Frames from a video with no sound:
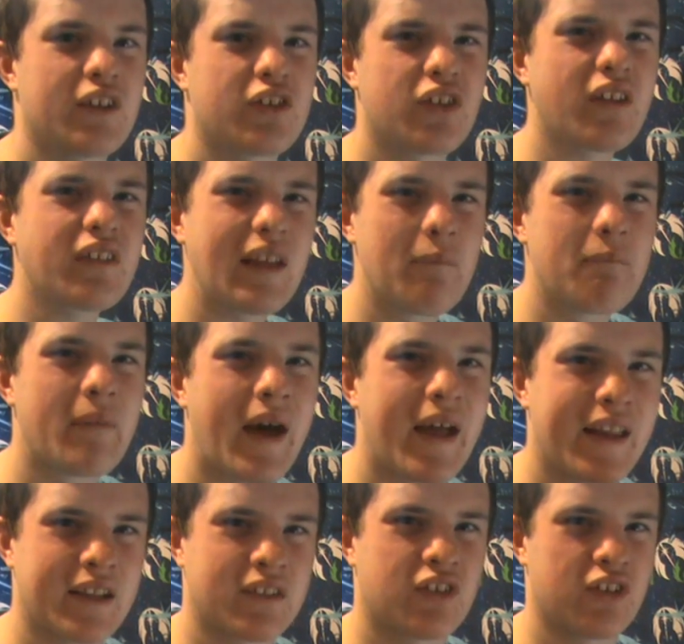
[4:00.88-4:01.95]
It's not that Matt
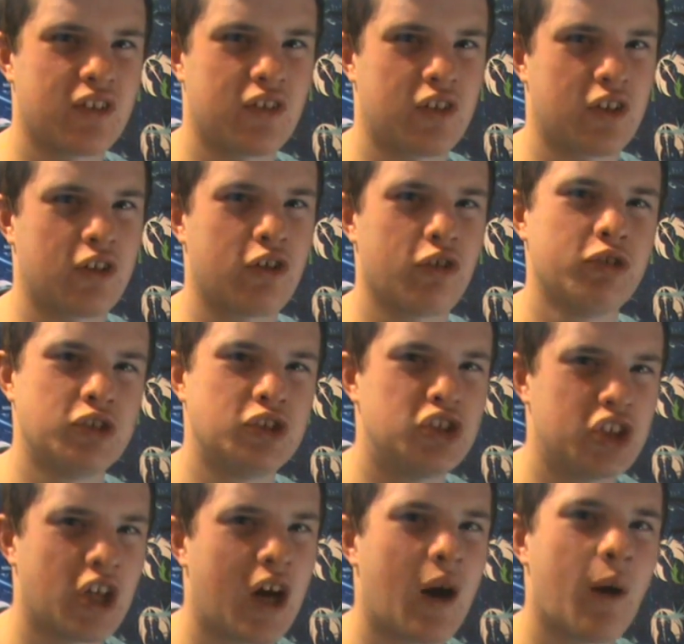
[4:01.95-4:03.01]
Lanter does a good
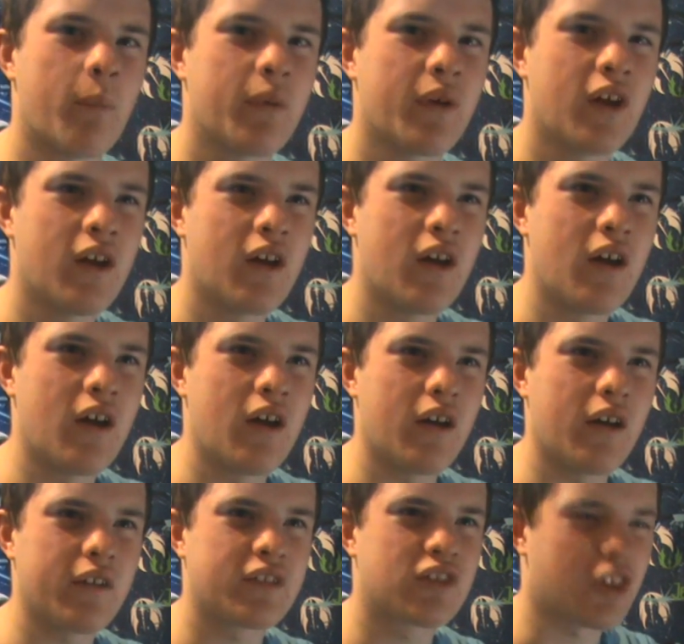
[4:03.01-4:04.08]
job,
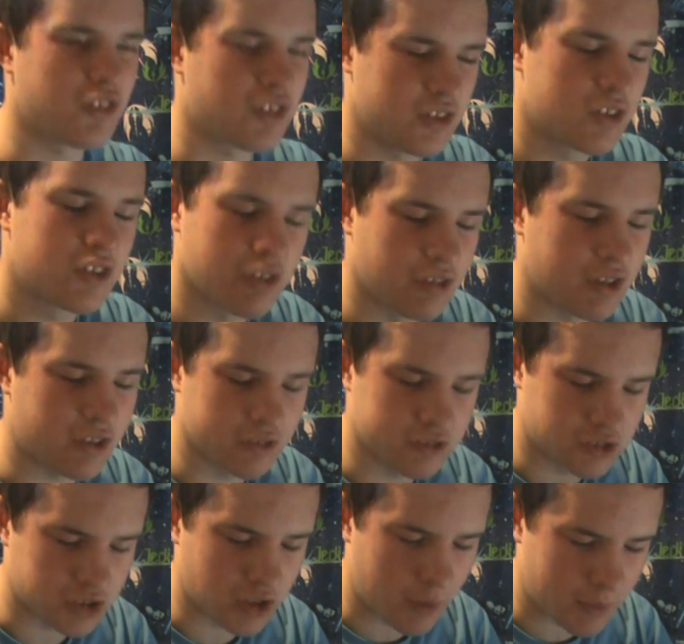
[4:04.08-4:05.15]
doesn't do a good
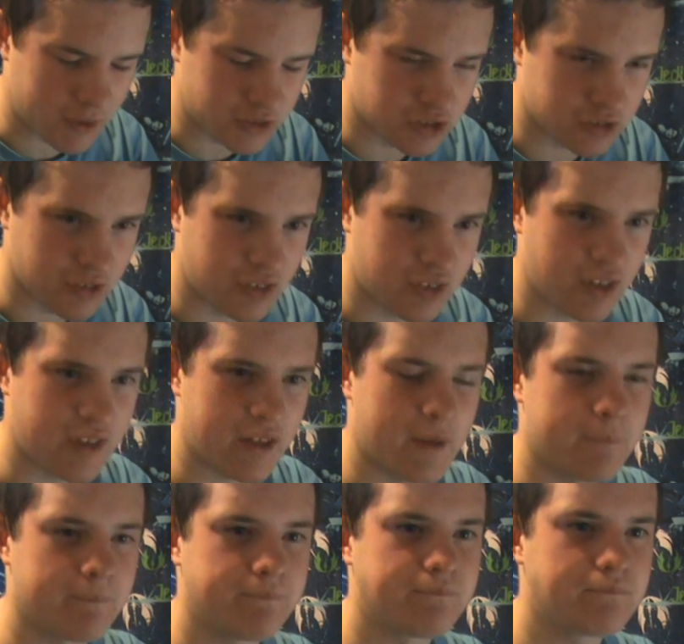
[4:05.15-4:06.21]
job, I should say,
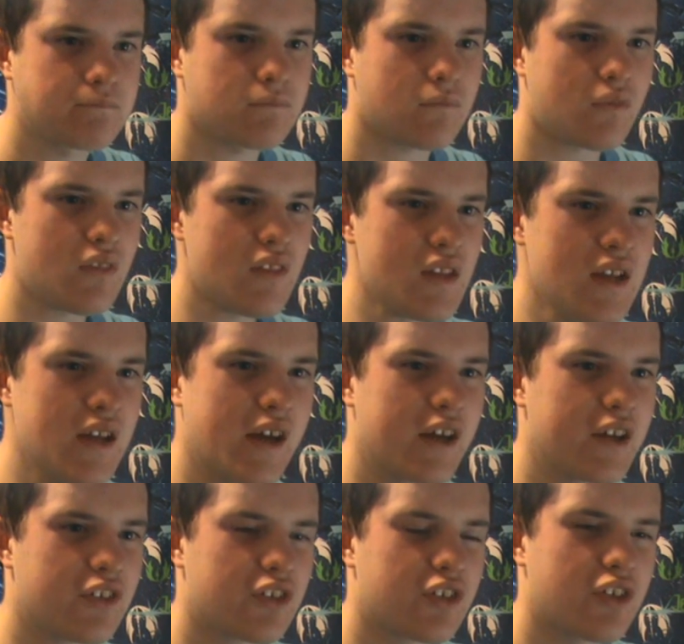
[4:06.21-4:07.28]
And um,
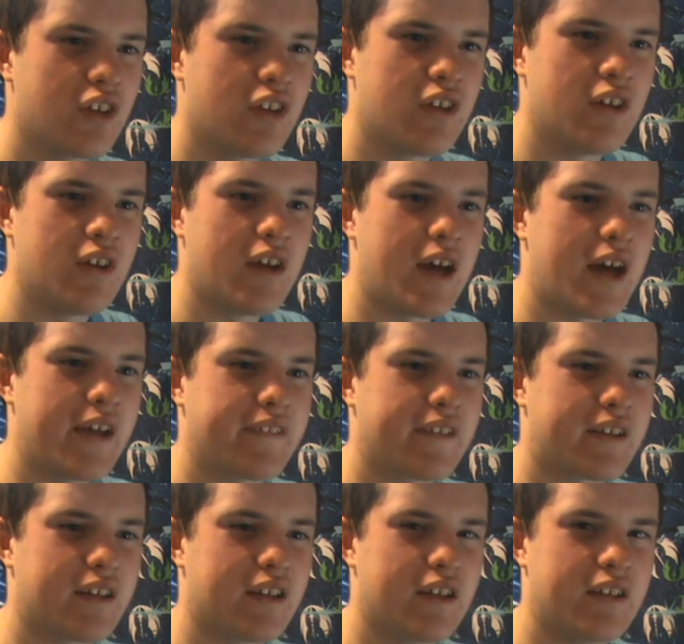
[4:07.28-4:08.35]
as
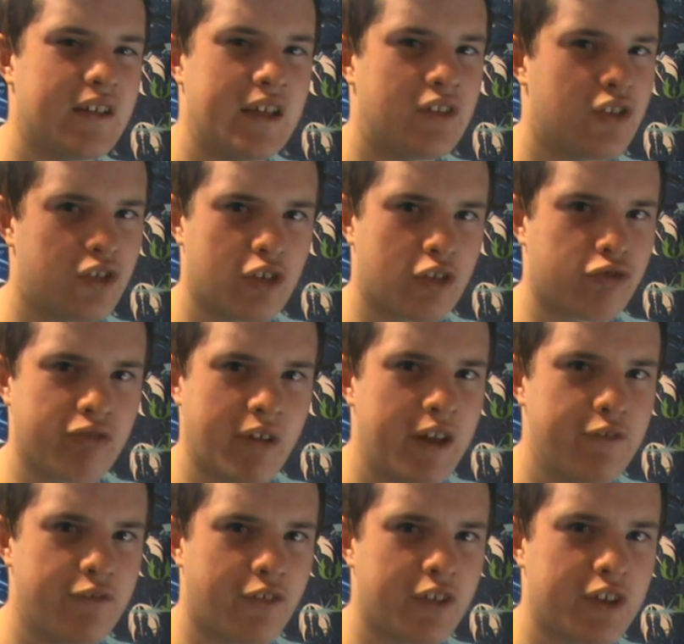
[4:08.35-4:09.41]
Anakin. He does a
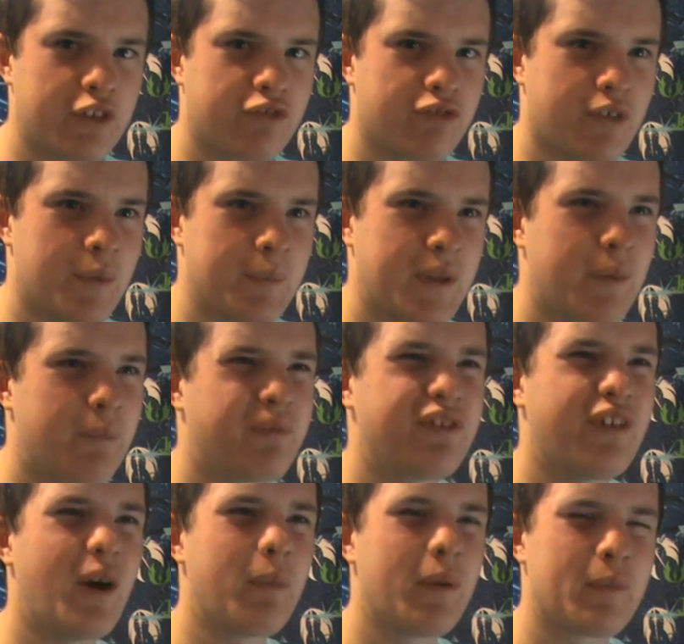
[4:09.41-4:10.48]
great voice for him. The
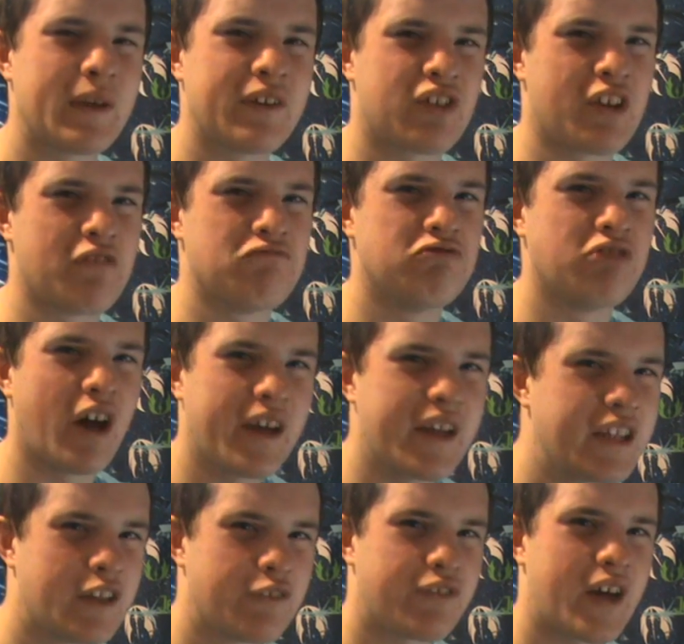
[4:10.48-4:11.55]
problem is the
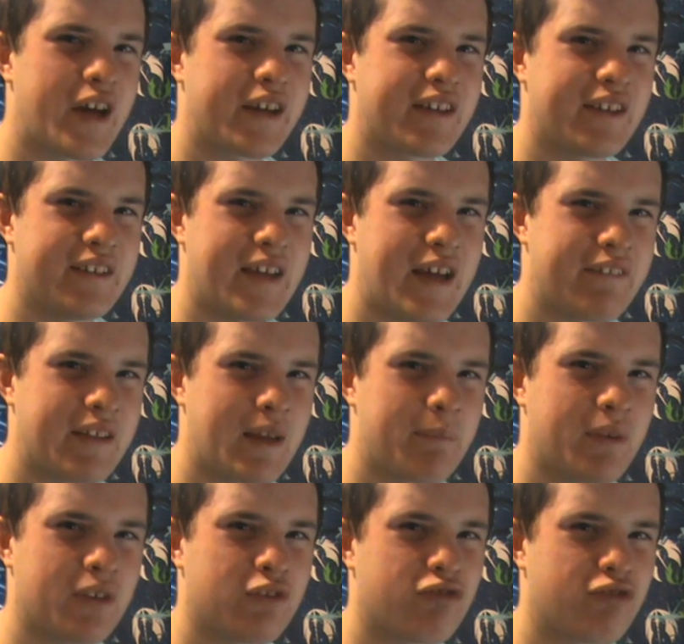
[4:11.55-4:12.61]
writing of Anakin, how they're
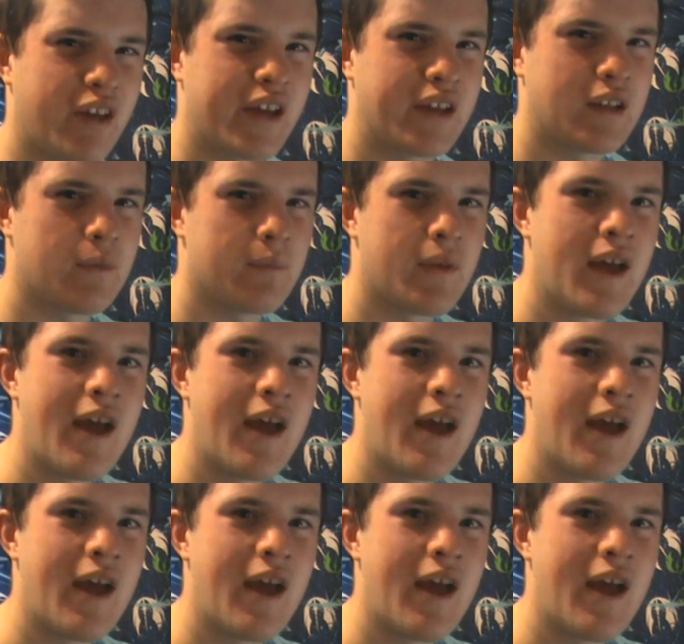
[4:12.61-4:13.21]
portraying him,